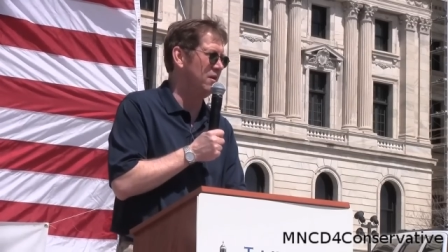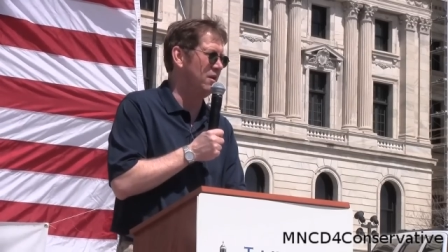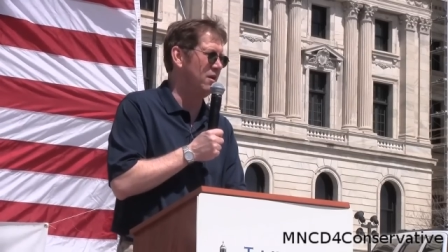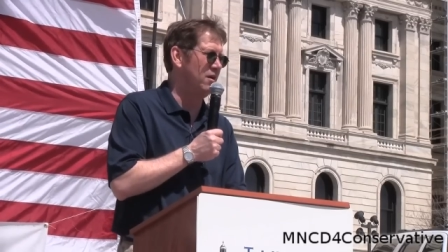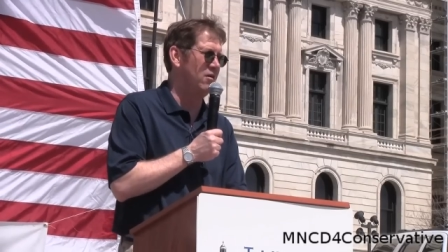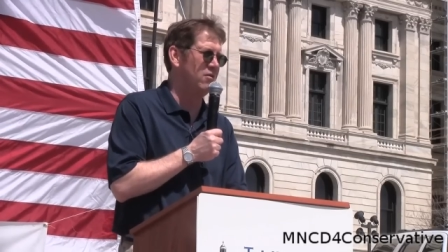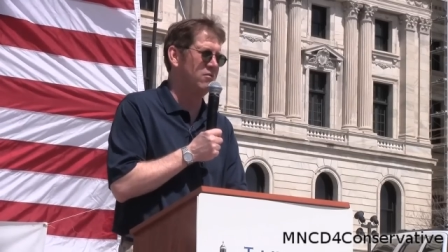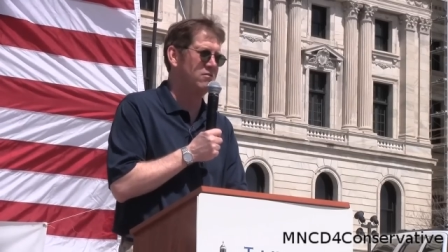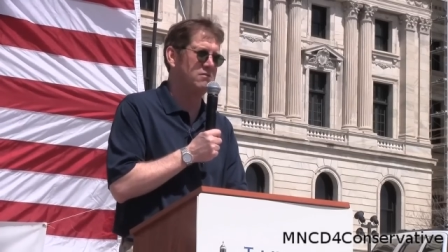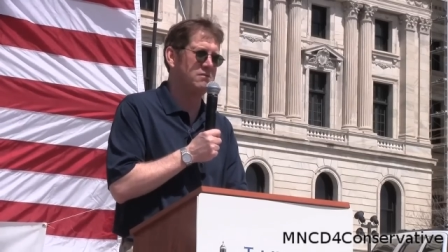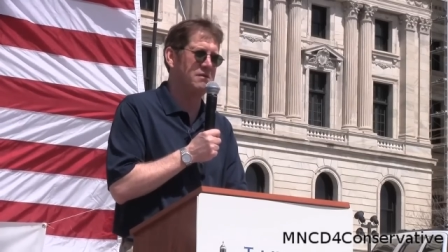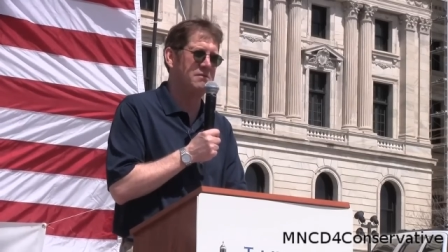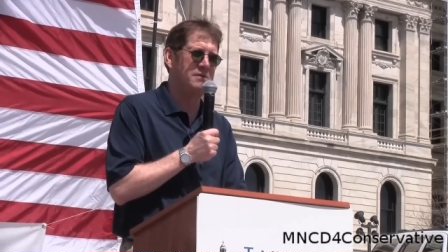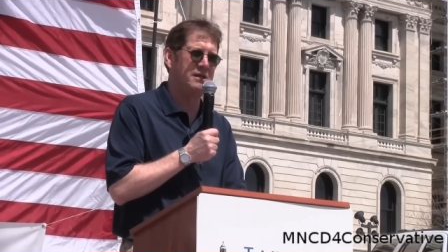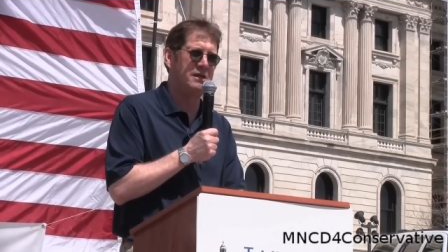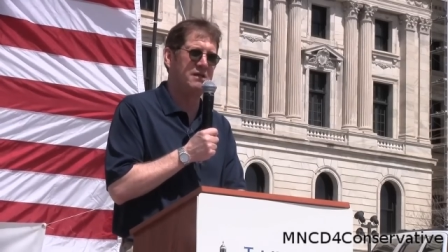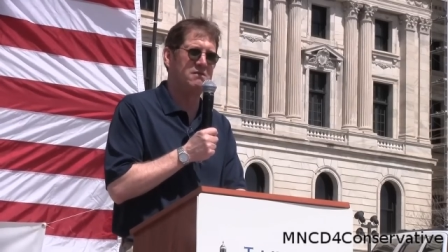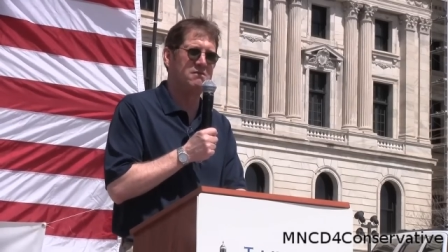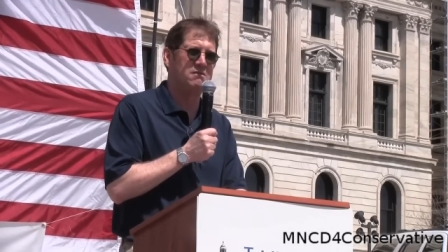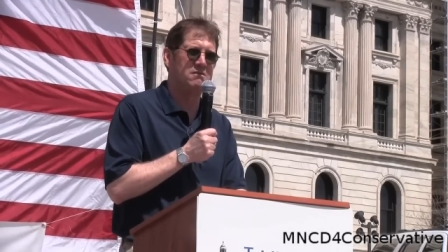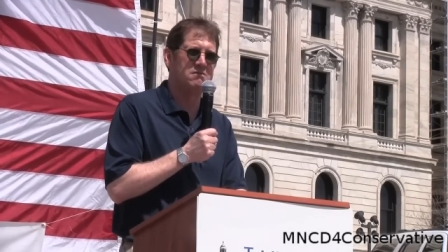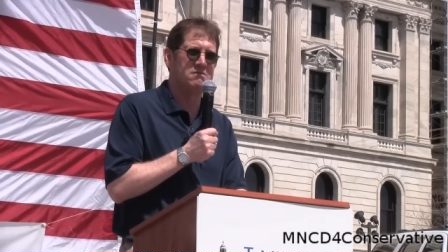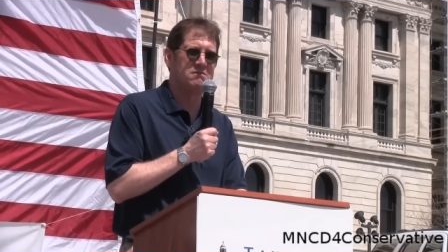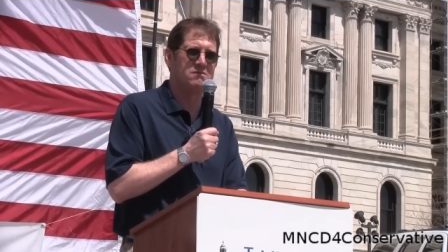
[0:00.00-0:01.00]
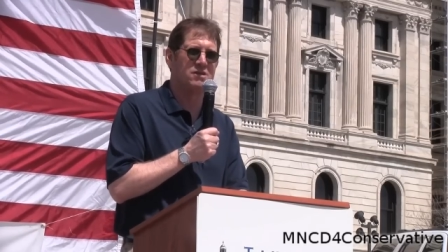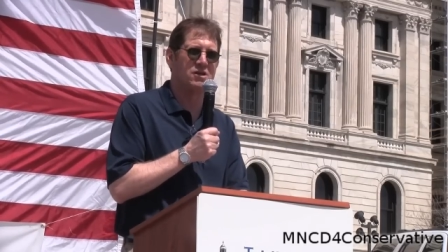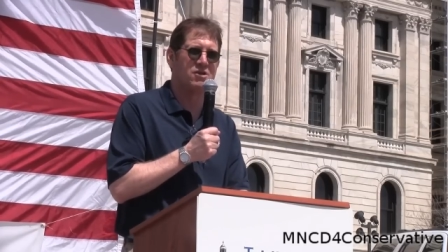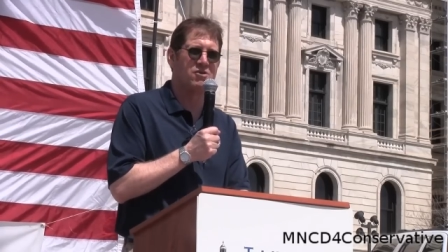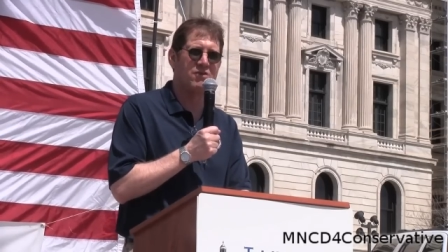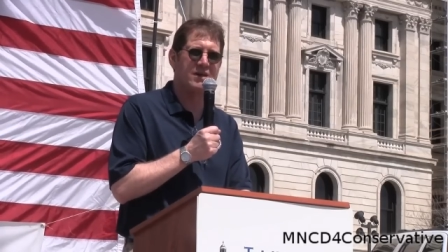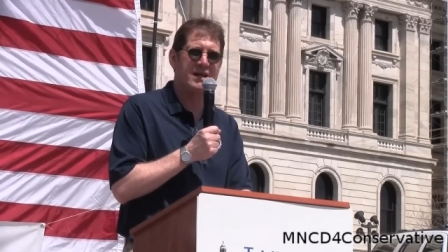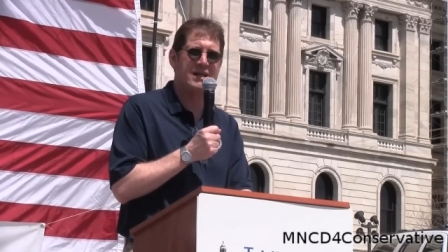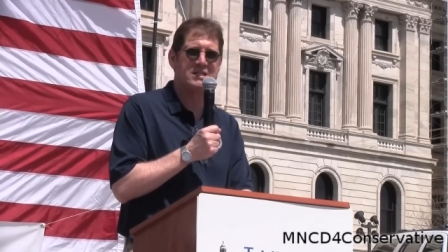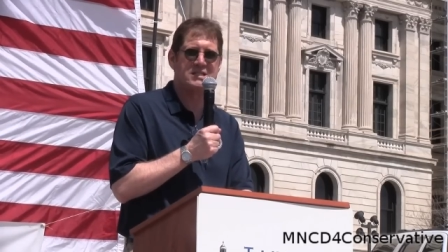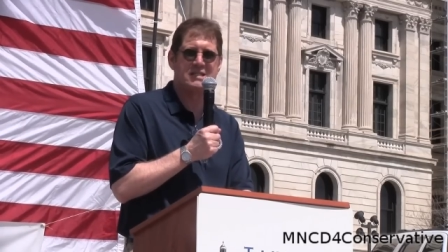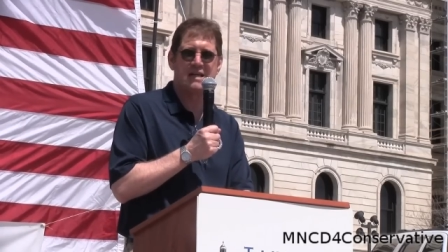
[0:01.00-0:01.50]
You know, I mean, the
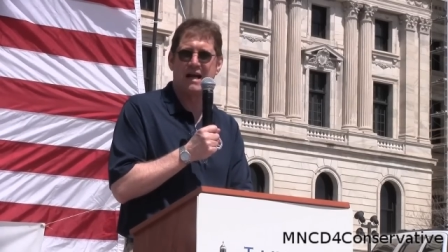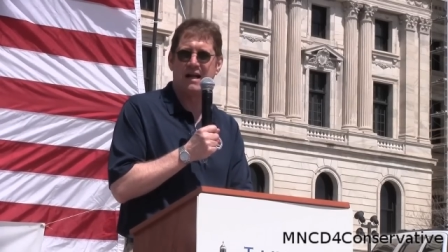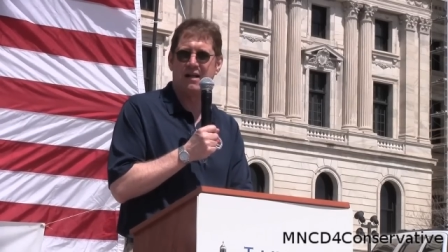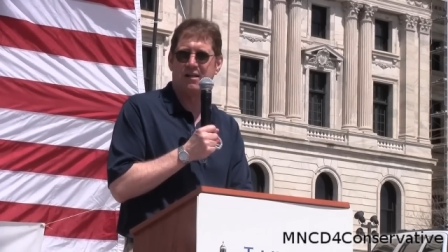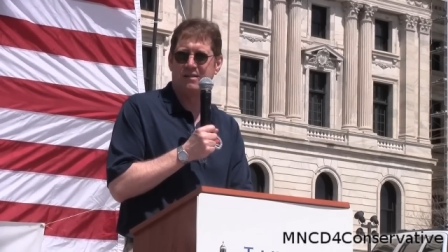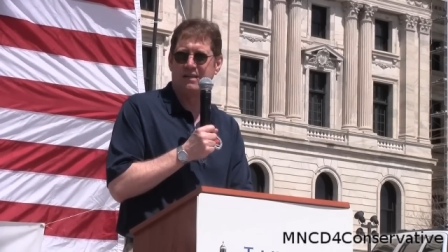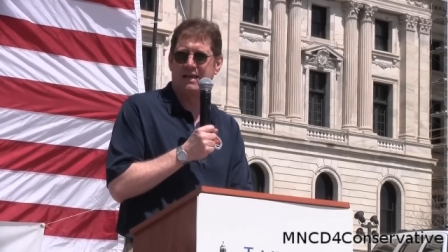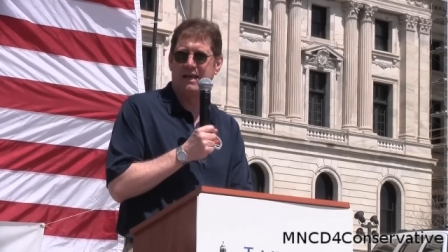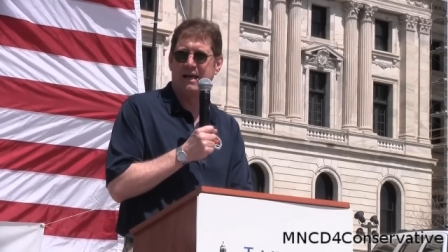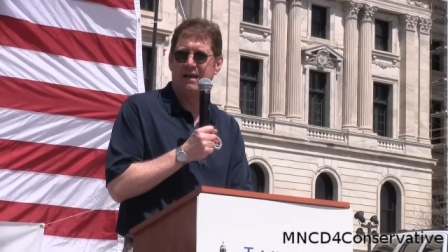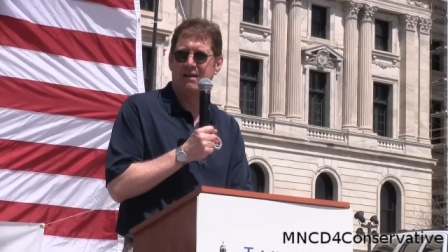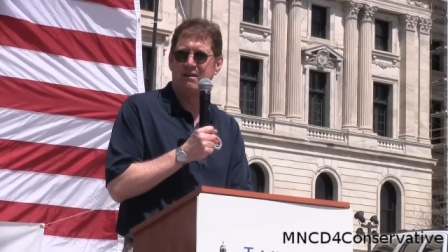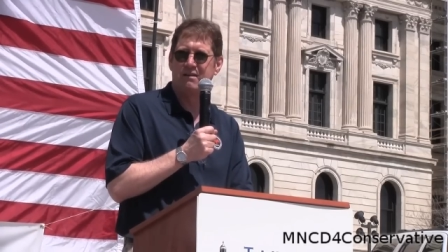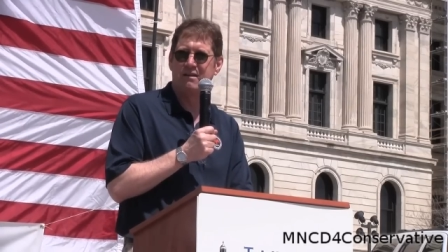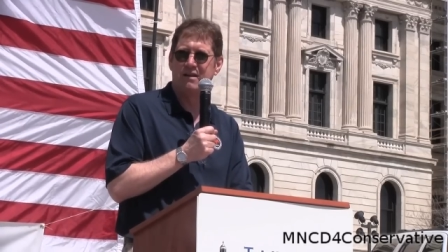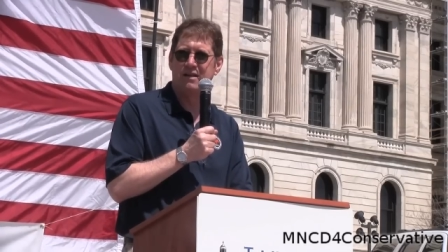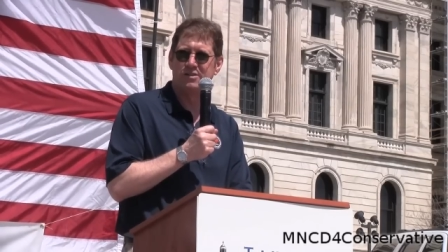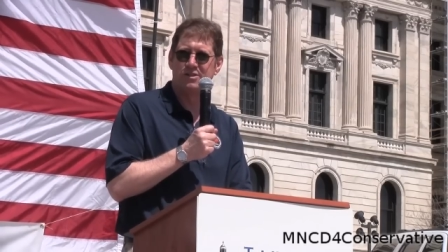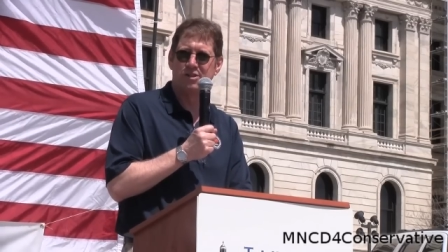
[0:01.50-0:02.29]
Greek style debt